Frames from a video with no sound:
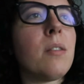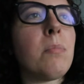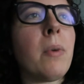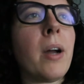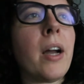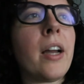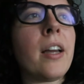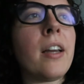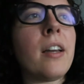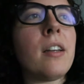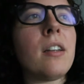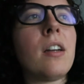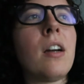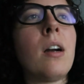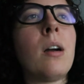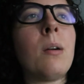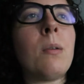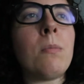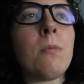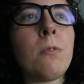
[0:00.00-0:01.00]
my
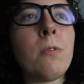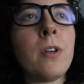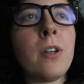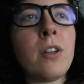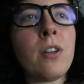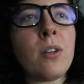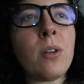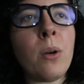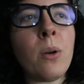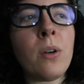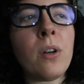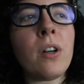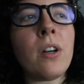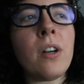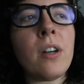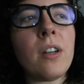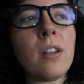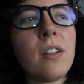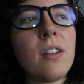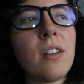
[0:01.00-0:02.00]
um, foot
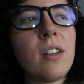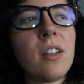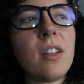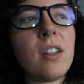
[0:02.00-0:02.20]
soaker,